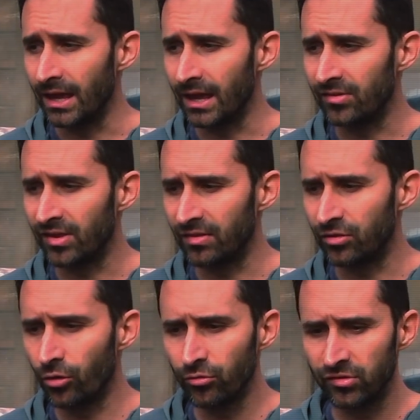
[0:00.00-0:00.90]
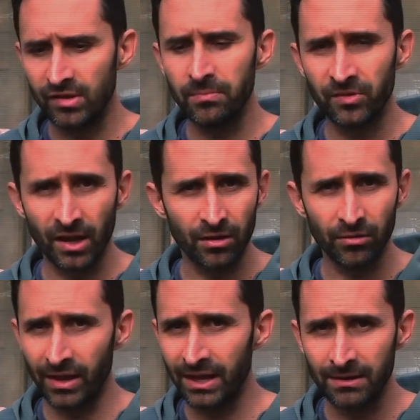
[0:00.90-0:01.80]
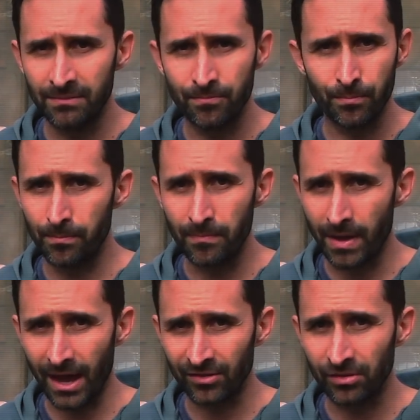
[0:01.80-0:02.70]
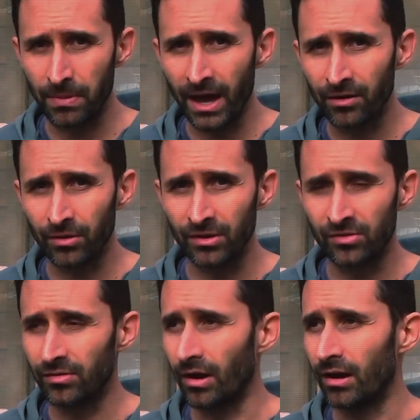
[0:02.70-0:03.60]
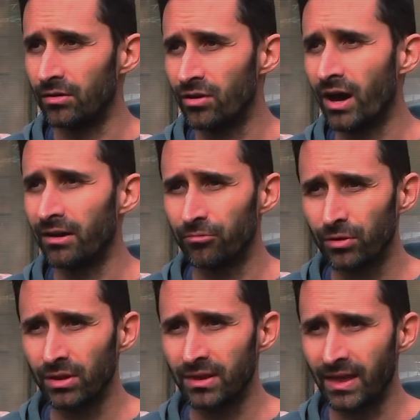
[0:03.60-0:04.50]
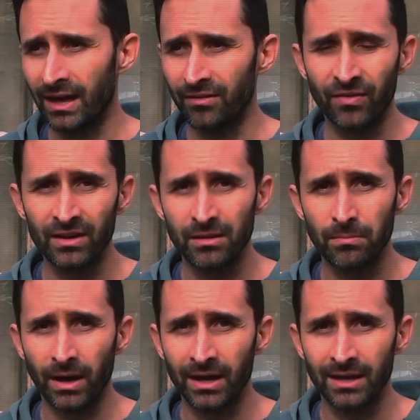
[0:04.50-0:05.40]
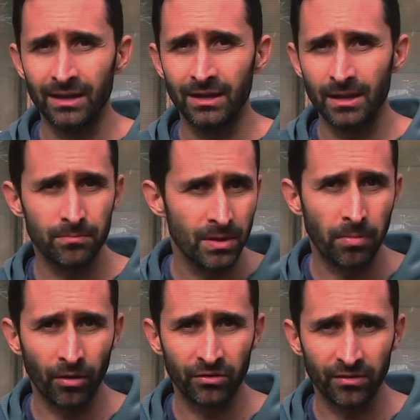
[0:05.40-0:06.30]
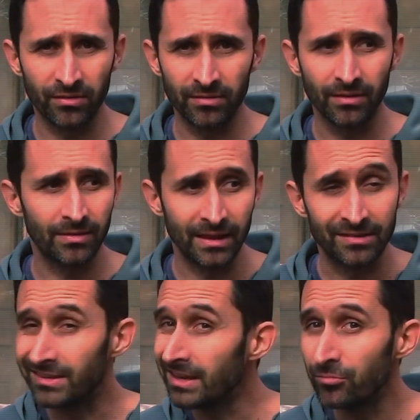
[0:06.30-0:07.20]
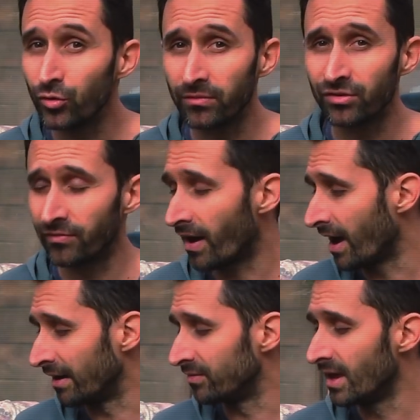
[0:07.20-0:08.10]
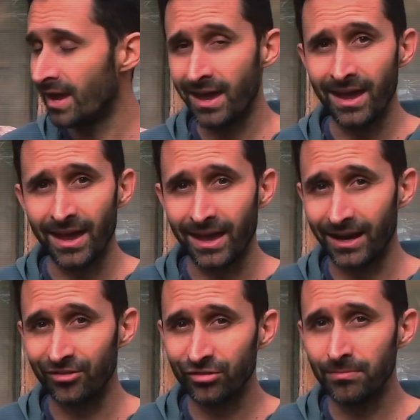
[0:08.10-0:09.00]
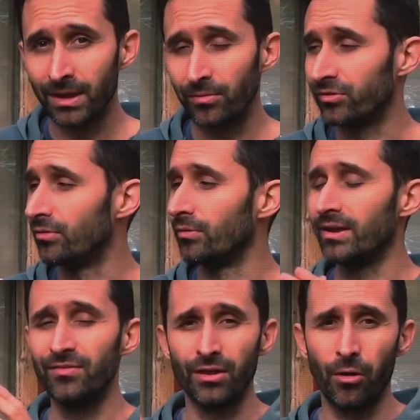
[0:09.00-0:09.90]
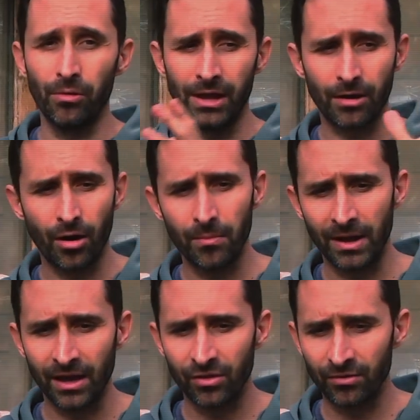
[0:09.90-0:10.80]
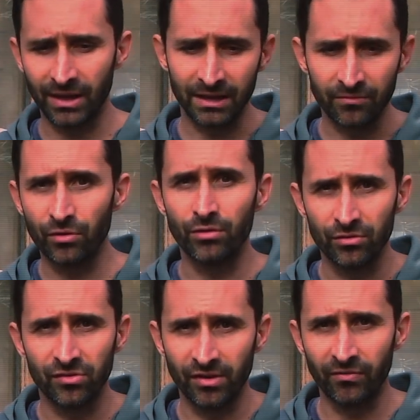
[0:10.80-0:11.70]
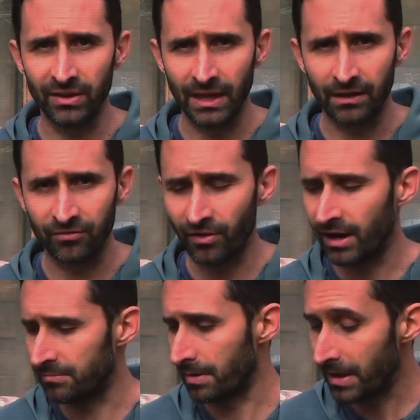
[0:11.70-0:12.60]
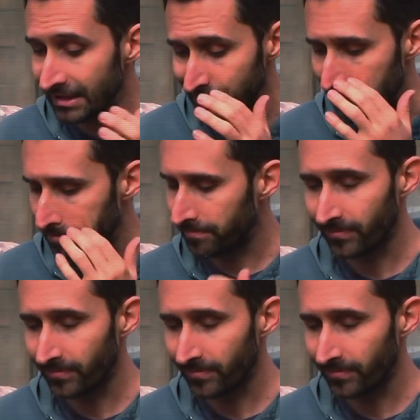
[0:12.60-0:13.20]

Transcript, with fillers: is that those deep cycle lead acid batteries are not really that affected by EMP pulses. They seem to have survived, and I should be able to, even though like all my other like inverters and stuff like that got fried in my basement,